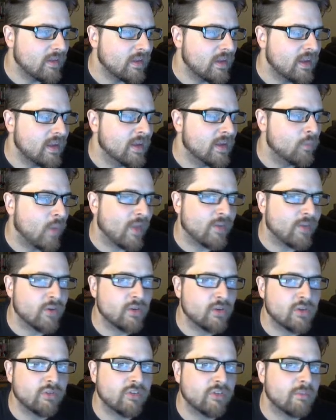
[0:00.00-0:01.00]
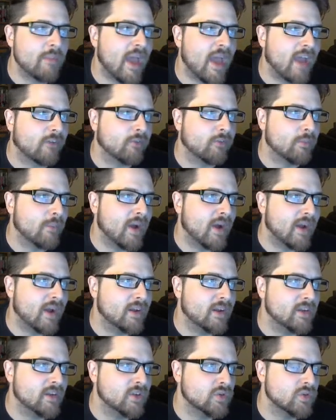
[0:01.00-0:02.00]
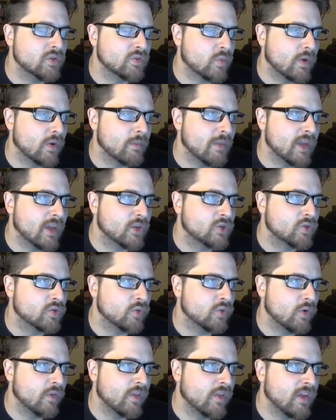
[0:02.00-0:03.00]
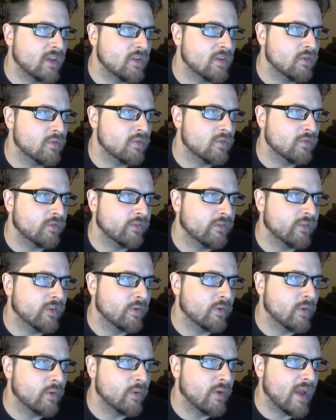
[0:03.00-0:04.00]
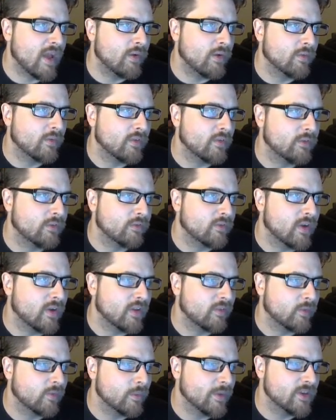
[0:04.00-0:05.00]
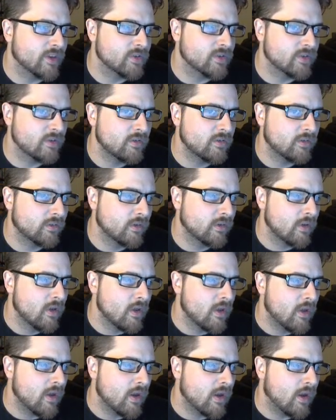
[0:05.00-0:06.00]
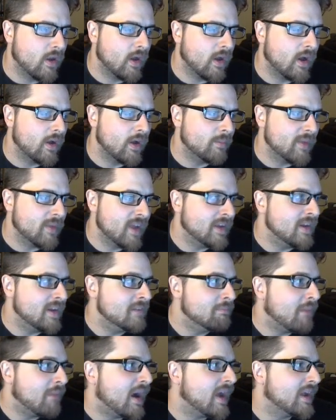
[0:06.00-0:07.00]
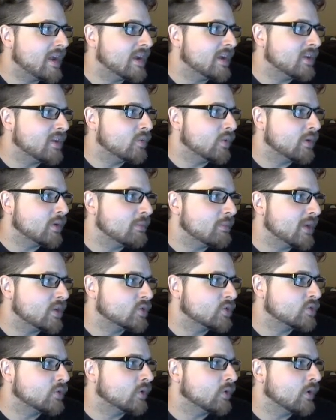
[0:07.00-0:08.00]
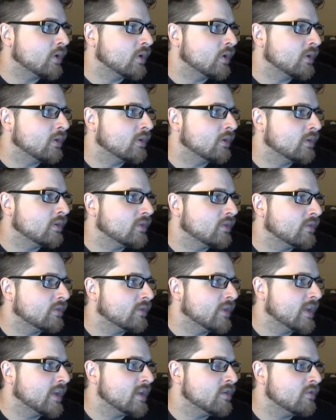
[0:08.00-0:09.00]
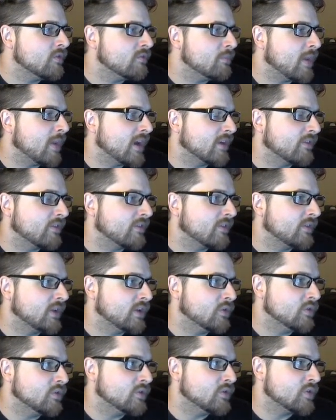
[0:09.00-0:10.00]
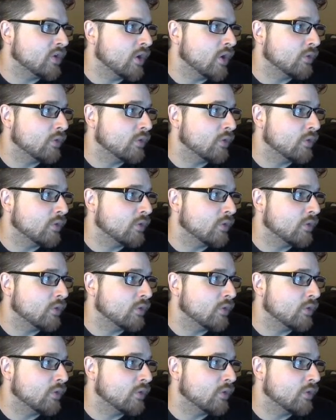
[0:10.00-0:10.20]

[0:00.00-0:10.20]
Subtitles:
whether you're using Max or Maya, you just want to make sure that you've zeroed out those transformations. And in Maya, you want to make sure that you do go to